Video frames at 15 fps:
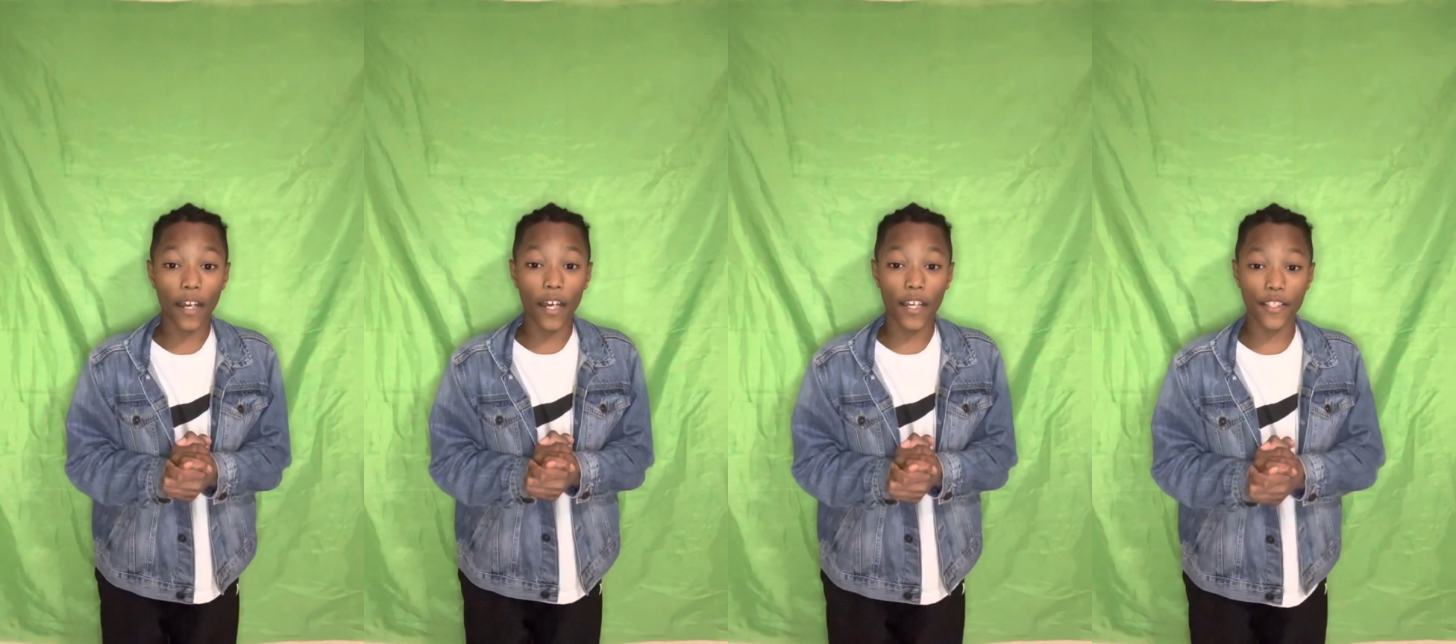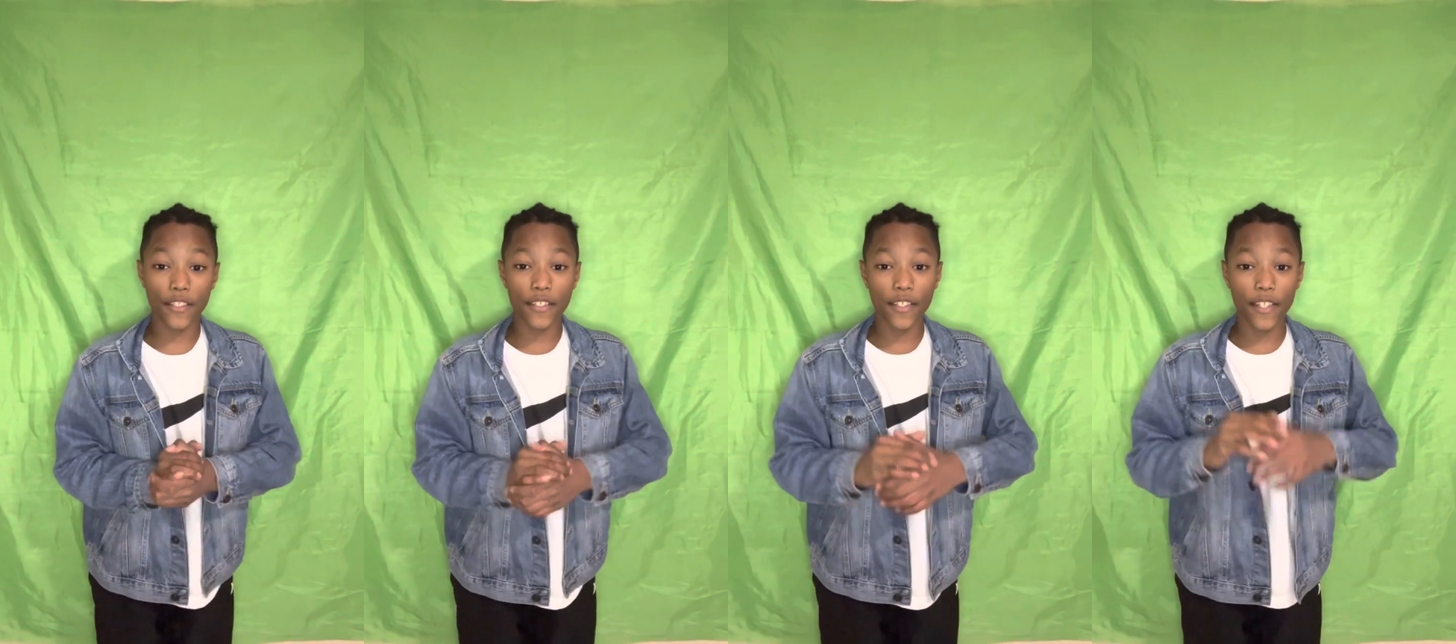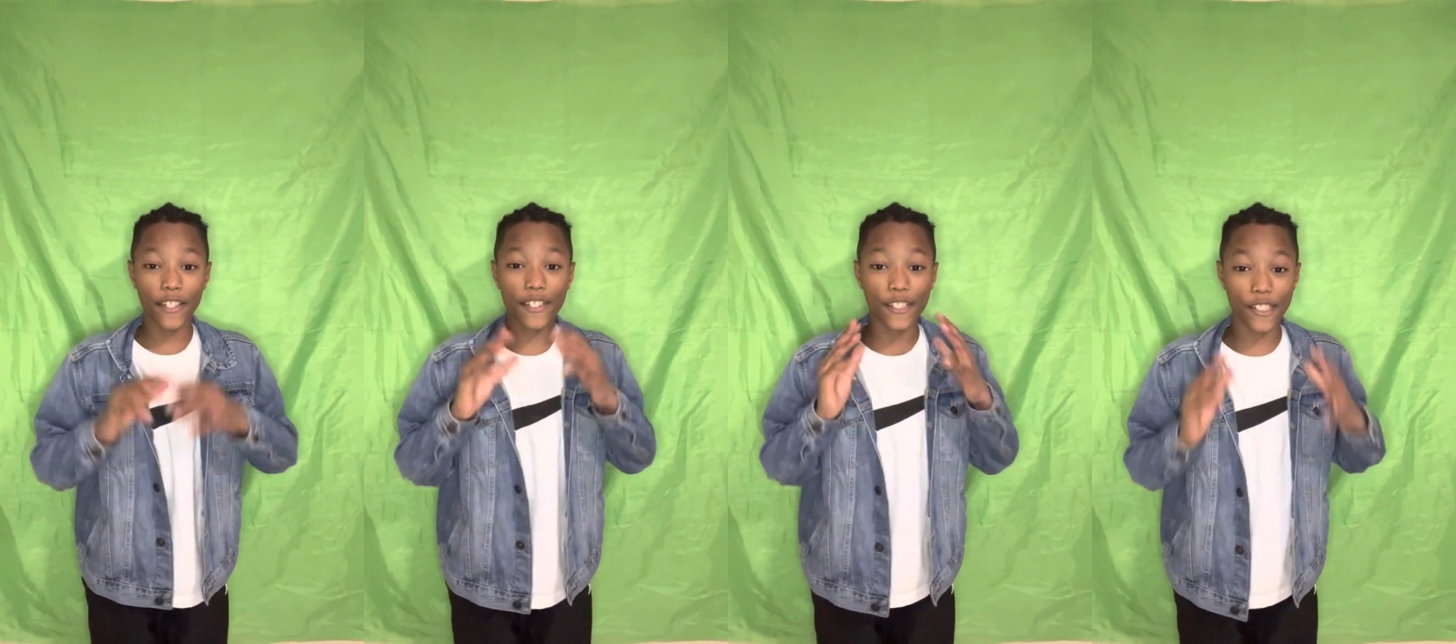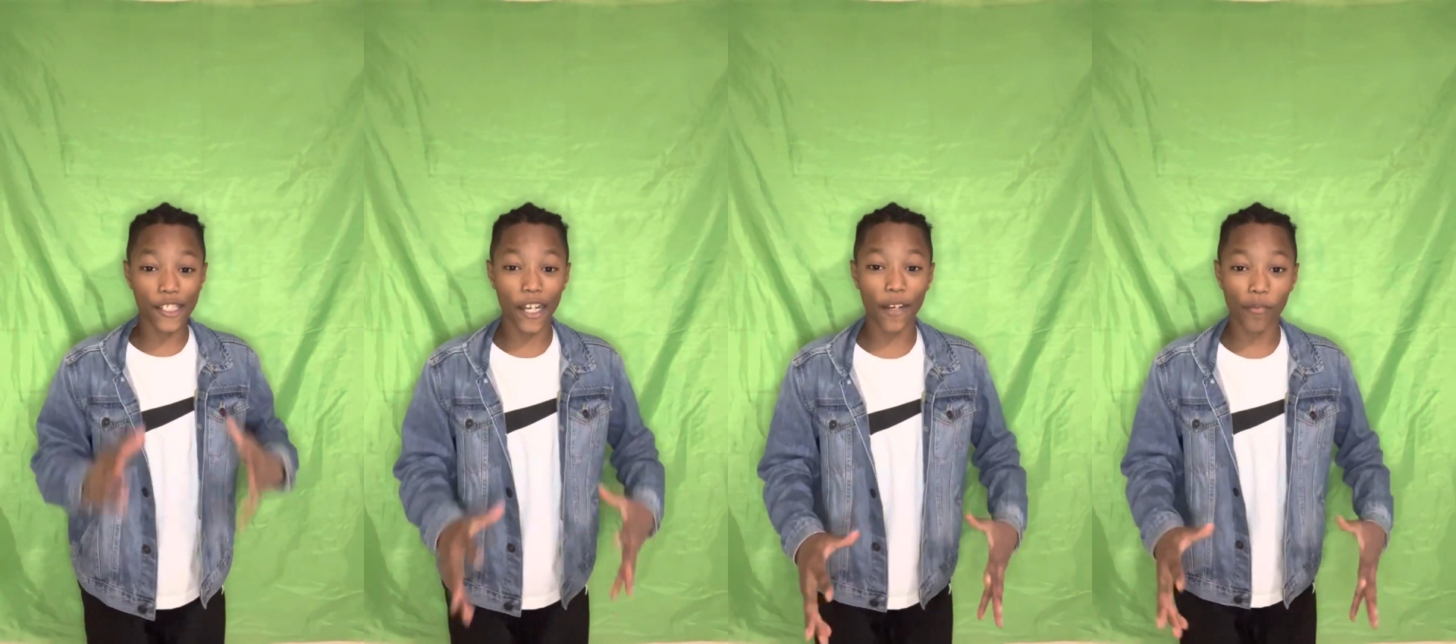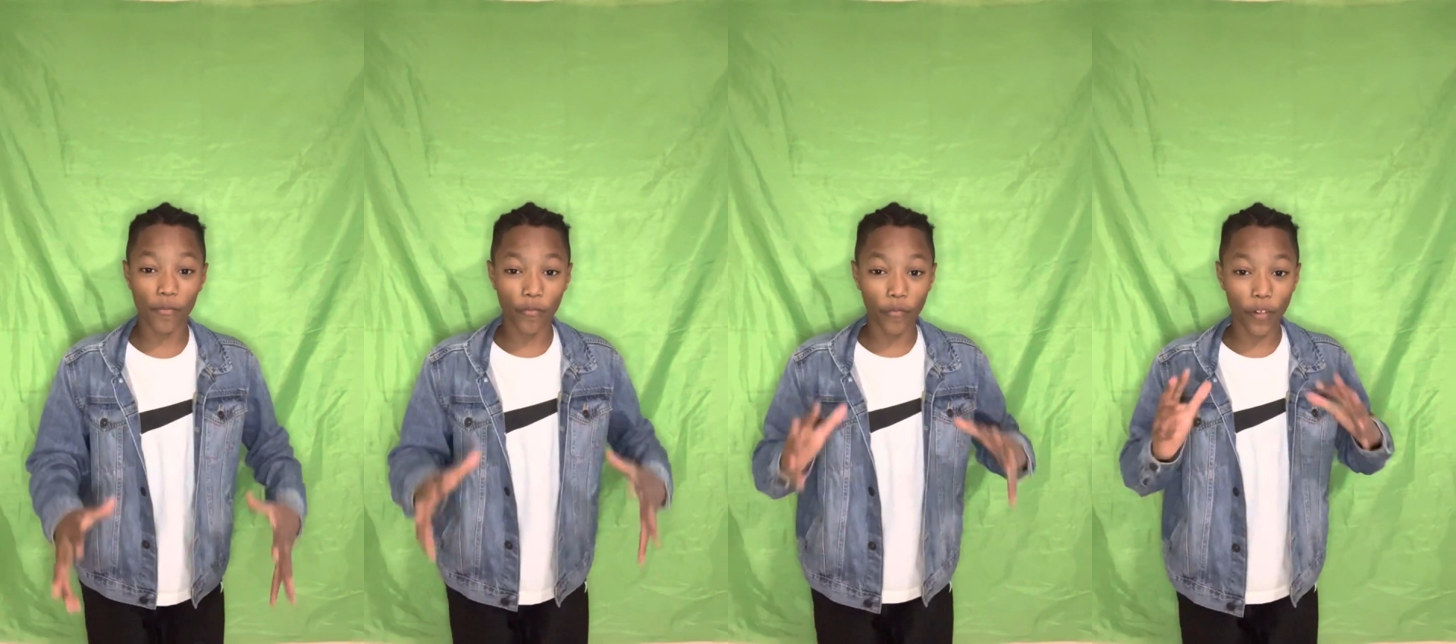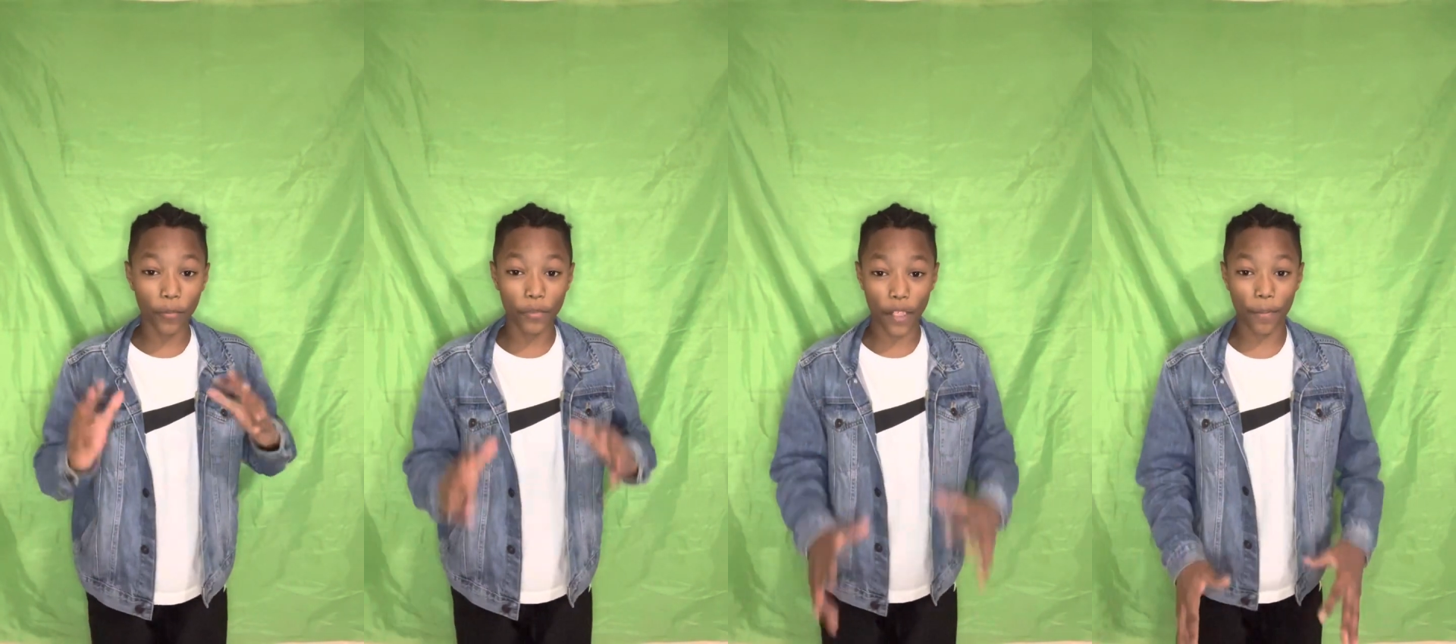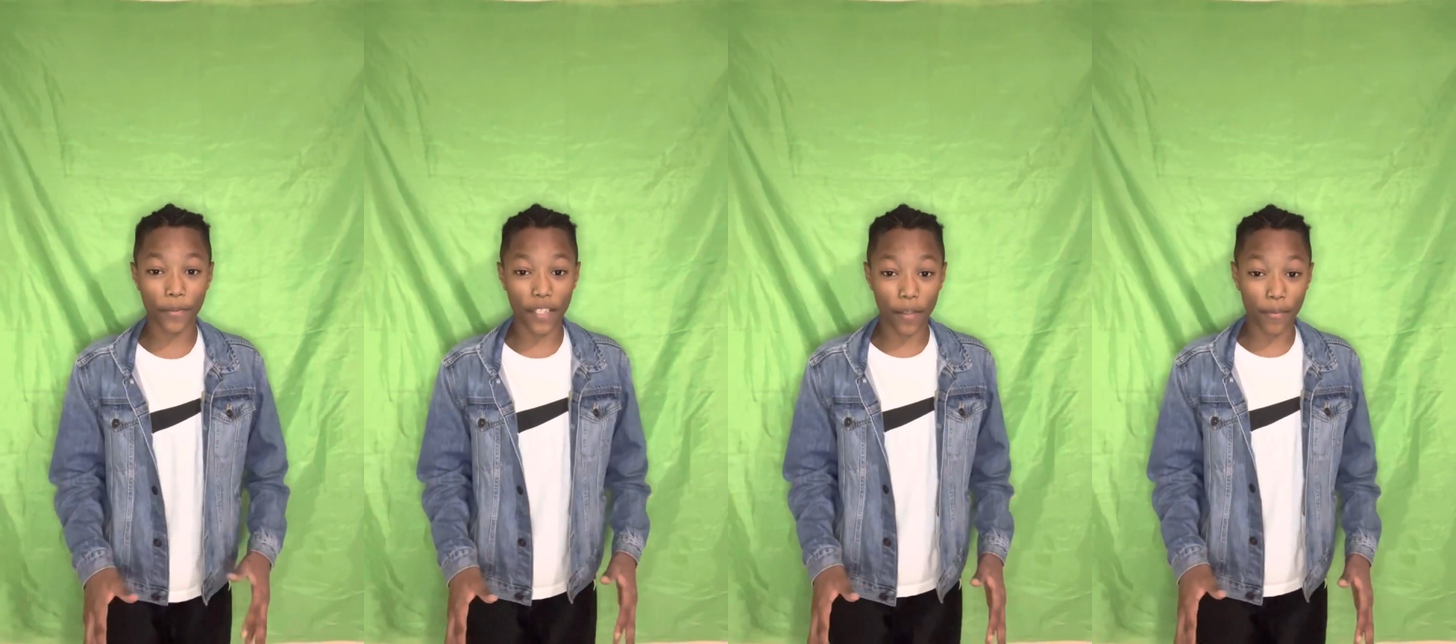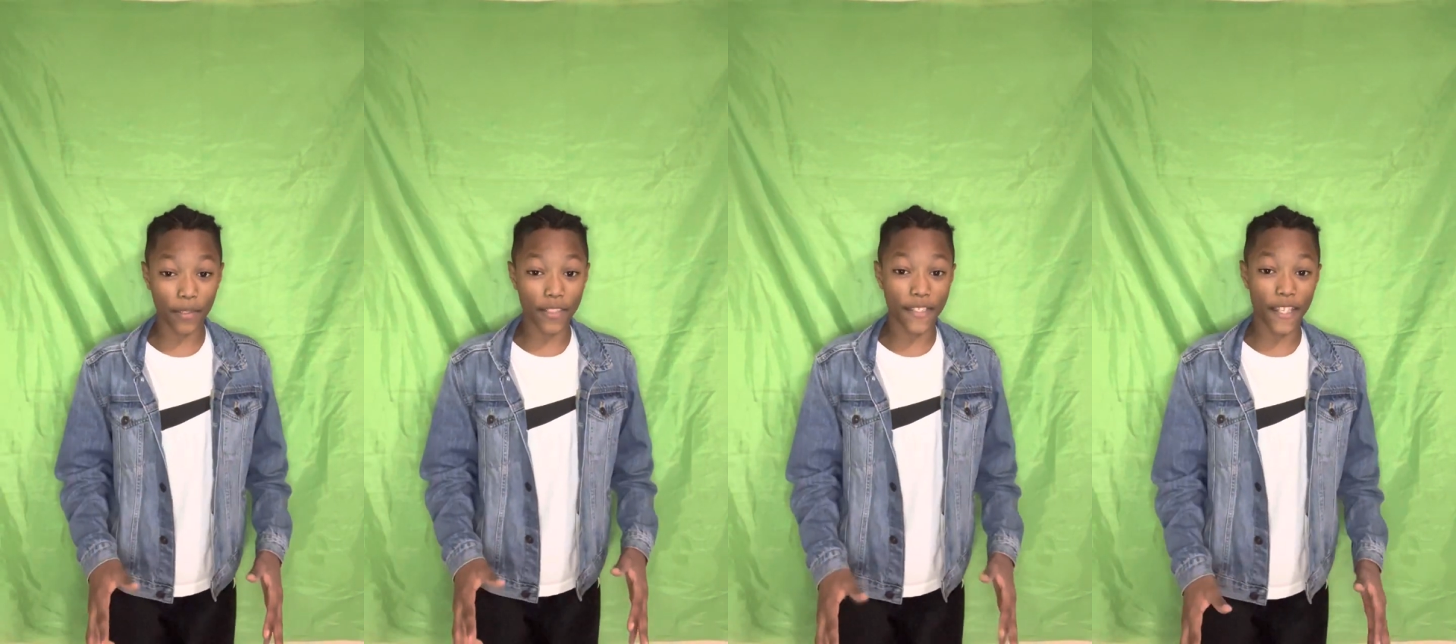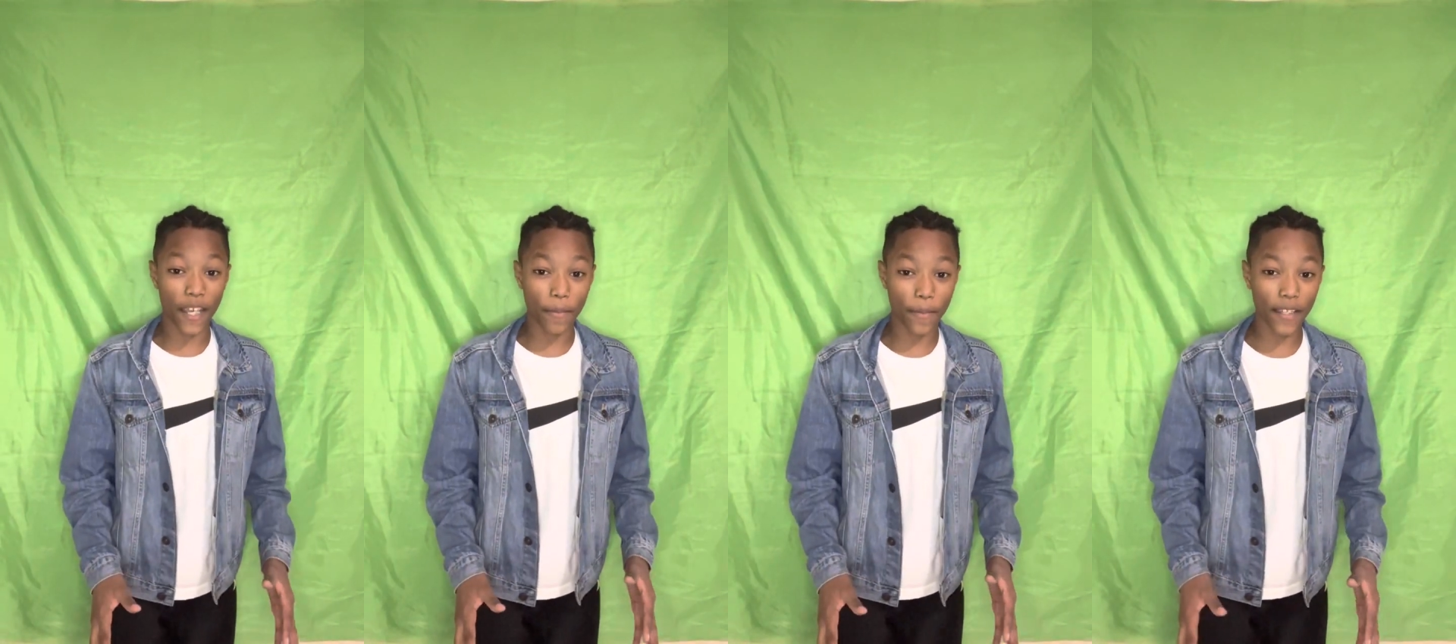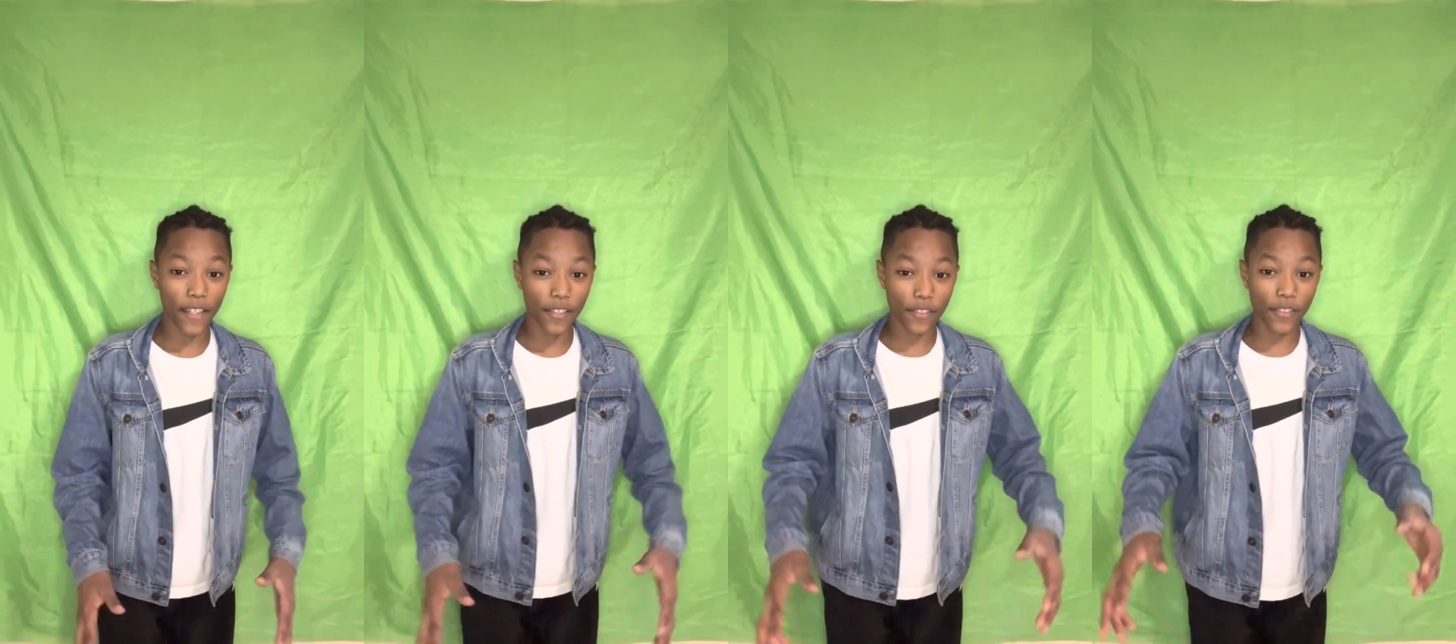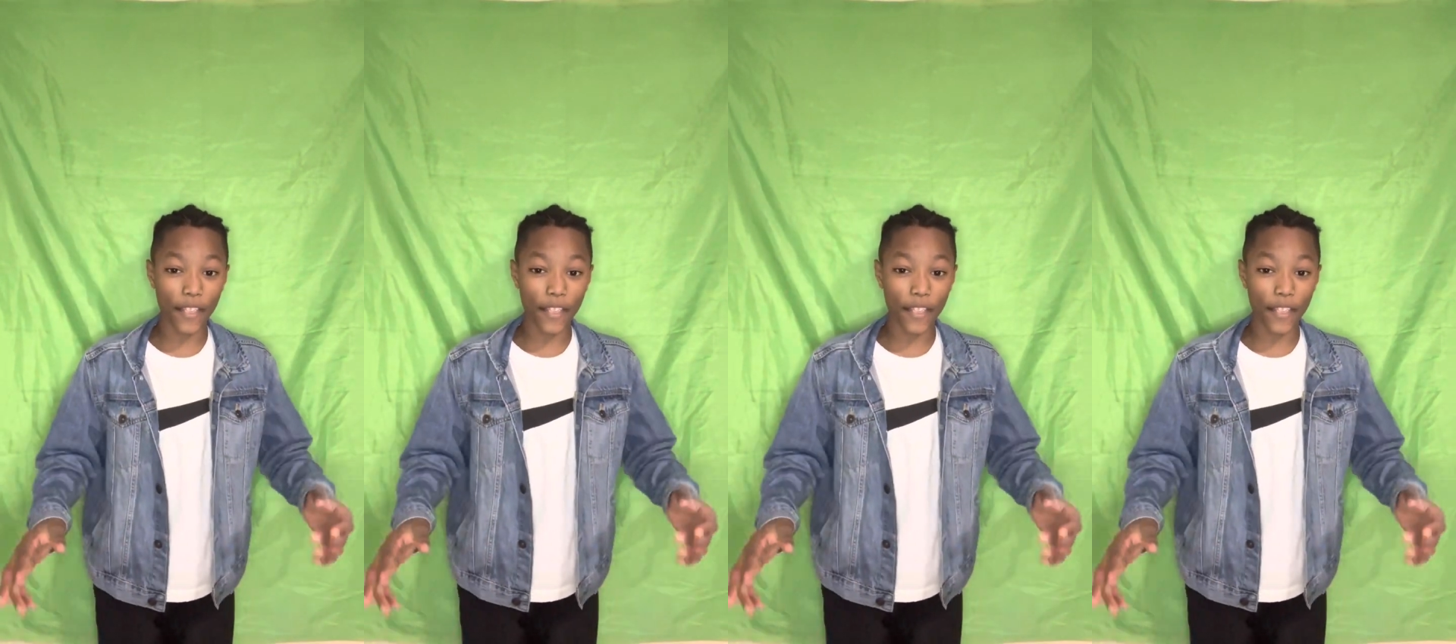guys, it's Geoff from Geoff Sevens Gaming.